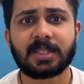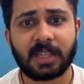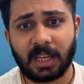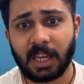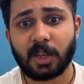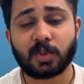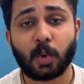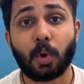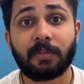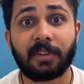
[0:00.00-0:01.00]
see he
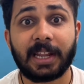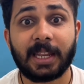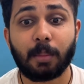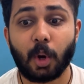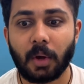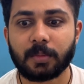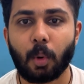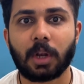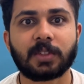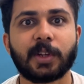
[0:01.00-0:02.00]
scored freely because
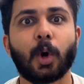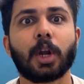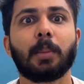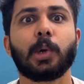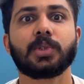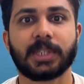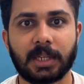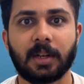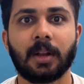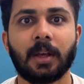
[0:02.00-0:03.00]
bowlers were not able to settle.